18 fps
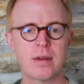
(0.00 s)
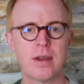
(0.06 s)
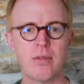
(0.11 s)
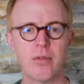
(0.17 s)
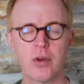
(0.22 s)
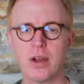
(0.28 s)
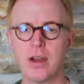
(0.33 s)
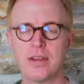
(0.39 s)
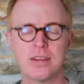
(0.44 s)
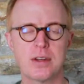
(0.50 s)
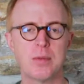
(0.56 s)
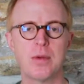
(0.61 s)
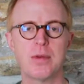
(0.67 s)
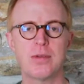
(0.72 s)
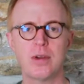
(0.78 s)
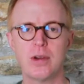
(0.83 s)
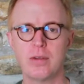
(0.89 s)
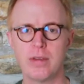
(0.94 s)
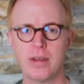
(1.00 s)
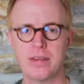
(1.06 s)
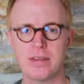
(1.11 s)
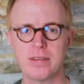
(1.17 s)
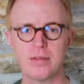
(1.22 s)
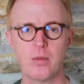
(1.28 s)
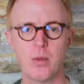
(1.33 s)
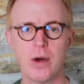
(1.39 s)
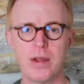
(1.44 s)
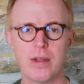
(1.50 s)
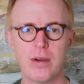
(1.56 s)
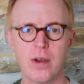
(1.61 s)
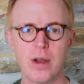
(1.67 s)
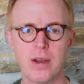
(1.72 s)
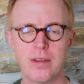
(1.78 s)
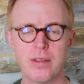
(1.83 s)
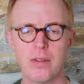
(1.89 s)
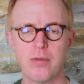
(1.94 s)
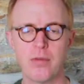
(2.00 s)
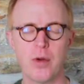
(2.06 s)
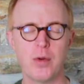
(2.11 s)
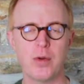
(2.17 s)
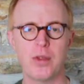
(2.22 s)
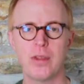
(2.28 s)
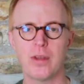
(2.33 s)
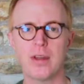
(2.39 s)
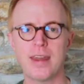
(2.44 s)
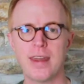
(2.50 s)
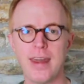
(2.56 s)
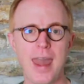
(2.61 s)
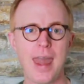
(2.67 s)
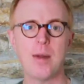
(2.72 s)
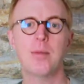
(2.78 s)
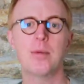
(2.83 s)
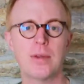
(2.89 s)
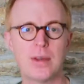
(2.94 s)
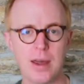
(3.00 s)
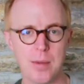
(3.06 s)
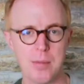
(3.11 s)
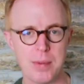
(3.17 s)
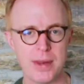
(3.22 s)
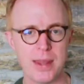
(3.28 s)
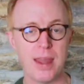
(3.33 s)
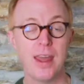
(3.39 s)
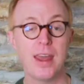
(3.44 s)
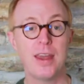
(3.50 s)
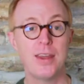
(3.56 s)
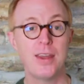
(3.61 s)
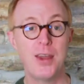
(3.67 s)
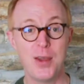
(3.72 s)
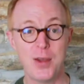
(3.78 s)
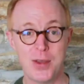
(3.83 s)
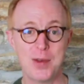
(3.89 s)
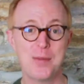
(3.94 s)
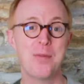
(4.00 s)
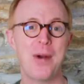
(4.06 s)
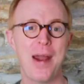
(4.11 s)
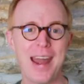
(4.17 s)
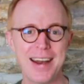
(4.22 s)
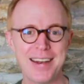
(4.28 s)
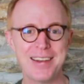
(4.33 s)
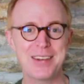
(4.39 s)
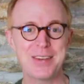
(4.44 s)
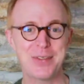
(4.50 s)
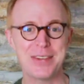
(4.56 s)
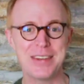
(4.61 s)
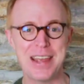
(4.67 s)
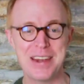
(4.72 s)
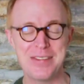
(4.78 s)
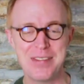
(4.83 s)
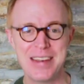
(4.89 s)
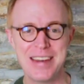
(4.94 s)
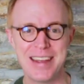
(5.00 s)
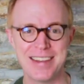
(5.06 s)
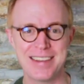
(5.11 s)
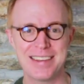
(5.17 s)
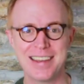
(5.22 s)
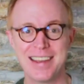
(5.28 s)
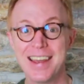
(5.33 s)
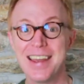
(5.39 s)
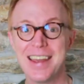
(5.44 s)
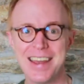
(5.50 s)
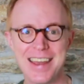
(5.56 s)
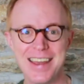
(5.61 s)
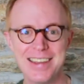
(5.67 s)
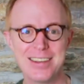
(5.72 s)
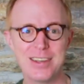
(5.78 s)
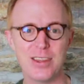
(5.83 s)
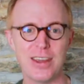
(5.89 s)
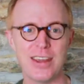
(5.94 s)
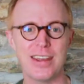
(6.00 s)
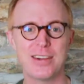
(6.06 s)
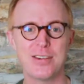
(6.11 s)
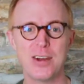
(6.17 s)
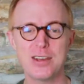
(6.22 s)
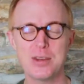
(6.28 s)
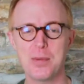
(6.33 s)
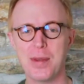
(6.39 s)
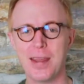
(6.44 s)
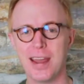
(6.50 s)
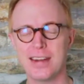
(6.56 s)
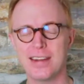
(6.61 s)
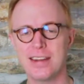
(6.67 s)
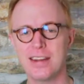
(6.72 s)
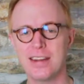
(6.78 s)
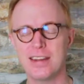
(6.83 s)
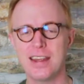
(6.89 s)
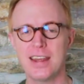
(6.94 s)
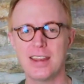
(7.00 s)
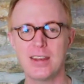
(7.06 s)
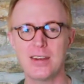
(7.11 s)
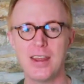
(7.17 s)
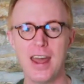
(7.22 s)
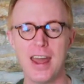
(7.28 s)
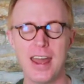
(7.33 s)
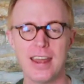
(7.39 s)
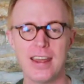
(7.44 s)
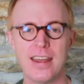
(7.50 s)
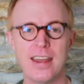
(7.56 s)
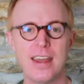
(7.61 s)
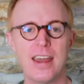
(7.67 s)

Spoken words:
for customer service while you're on the phone to the cable company, you can practice for 10 minutes easily. Trust me, I did it the other day.